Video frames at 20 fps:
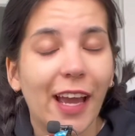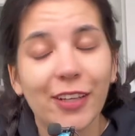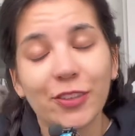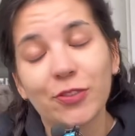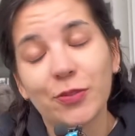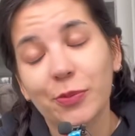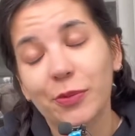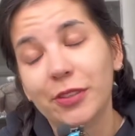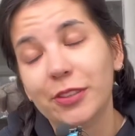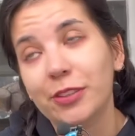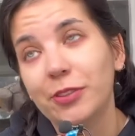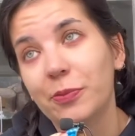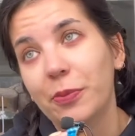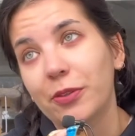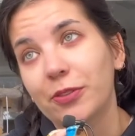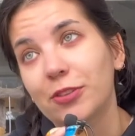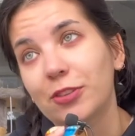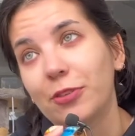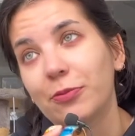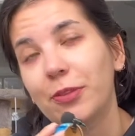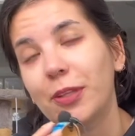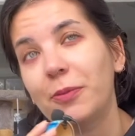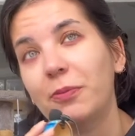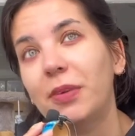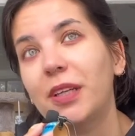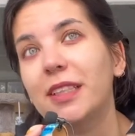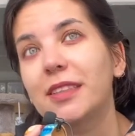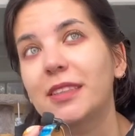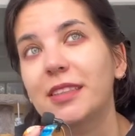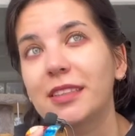I just wanted to post something
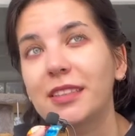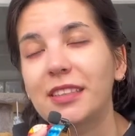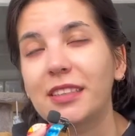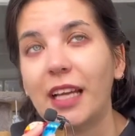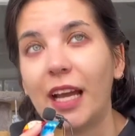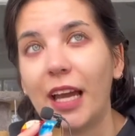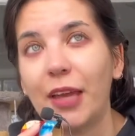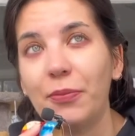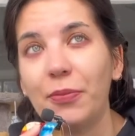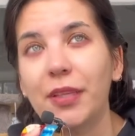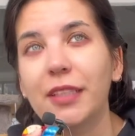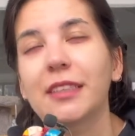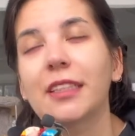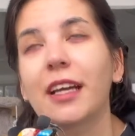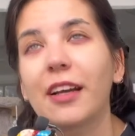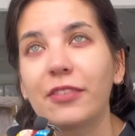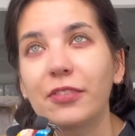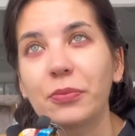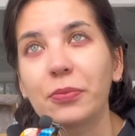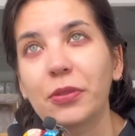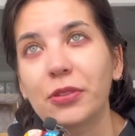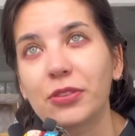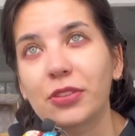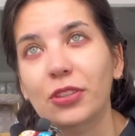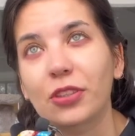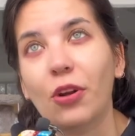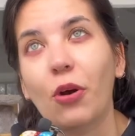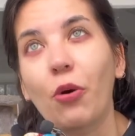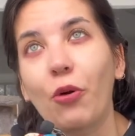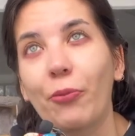because it's time, because I haven't
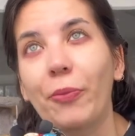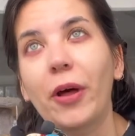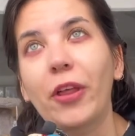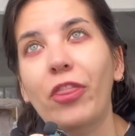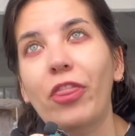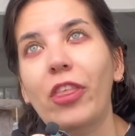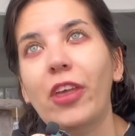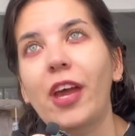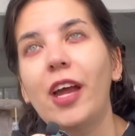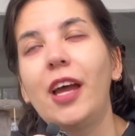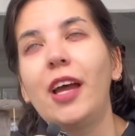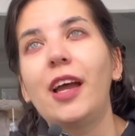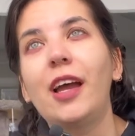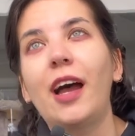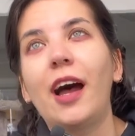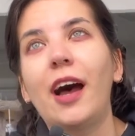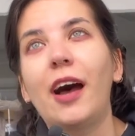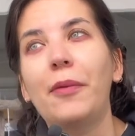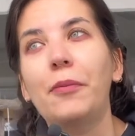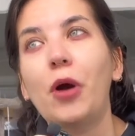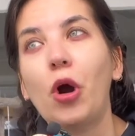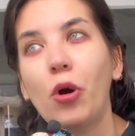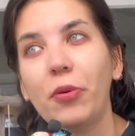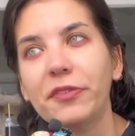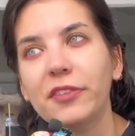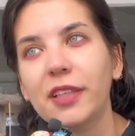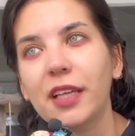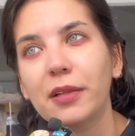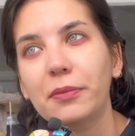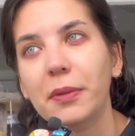posted in a whole month.
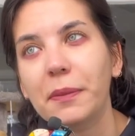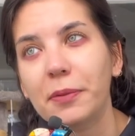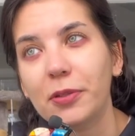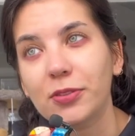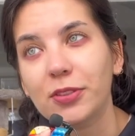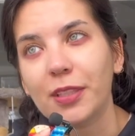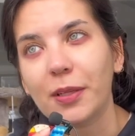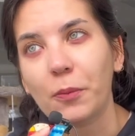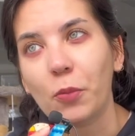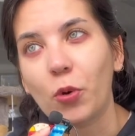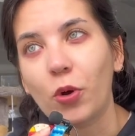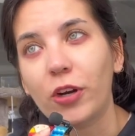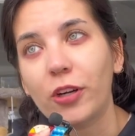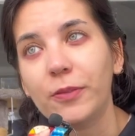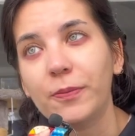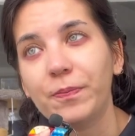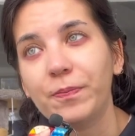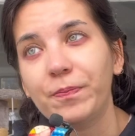Hopefully I'll be posting more,